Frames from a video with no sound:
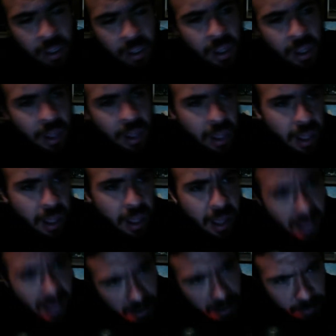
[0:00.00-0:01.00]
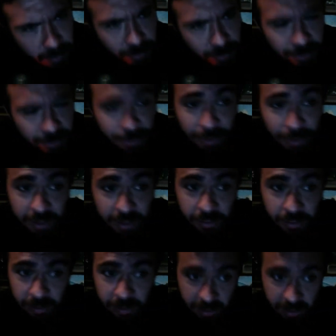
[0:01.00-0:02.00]
Uh, April the
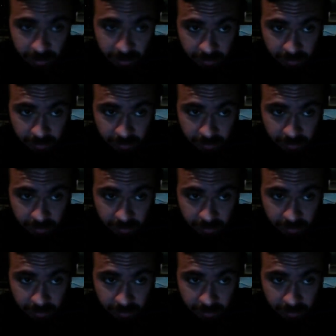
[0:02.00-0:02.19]
26th,